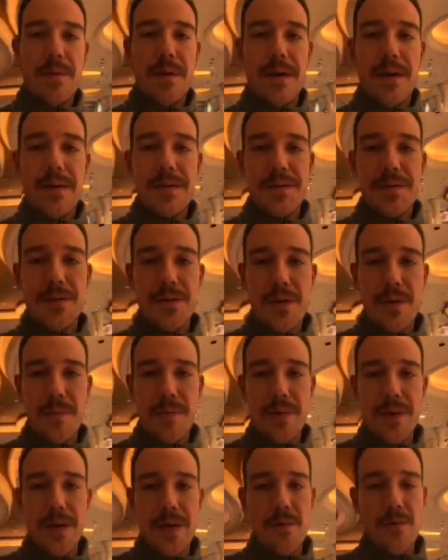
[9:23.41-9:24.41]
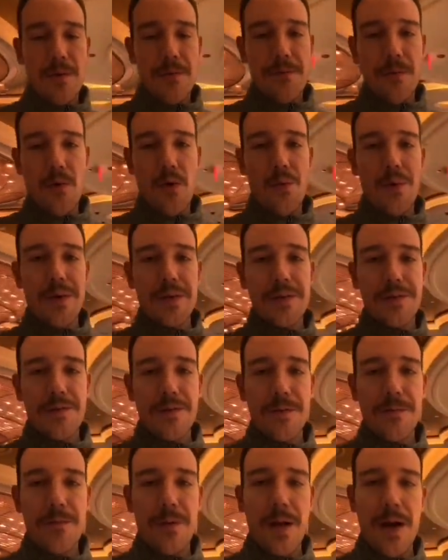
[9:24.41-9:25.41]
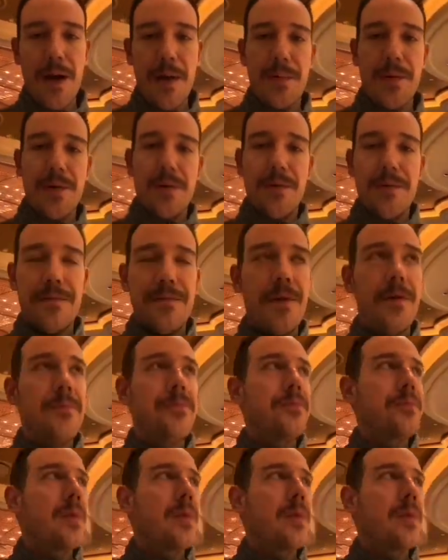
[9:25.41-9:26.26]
The blinds do complete and we're four ways to a flop of